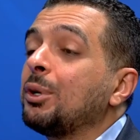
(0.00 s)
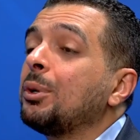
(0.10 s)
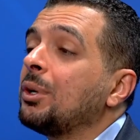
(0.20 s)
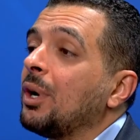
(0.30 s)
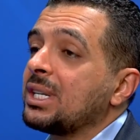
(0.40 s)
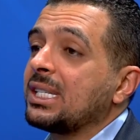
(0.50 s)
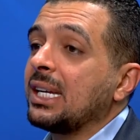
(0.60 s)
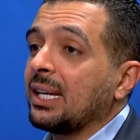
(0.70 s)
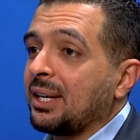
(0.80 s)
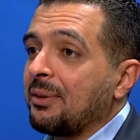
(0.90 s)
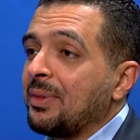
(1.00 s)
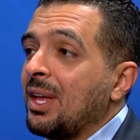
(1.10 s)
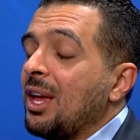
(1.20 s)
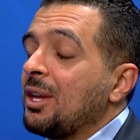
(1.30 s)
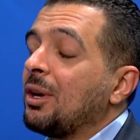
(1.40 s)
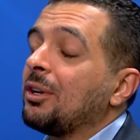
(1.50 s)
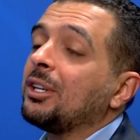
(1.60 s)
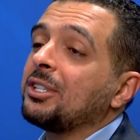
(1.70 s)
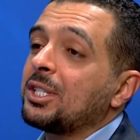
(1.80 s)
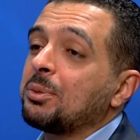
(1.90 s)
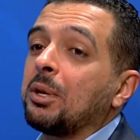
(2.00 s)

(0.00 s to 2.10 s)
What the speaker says: view you are seeing. You're not just,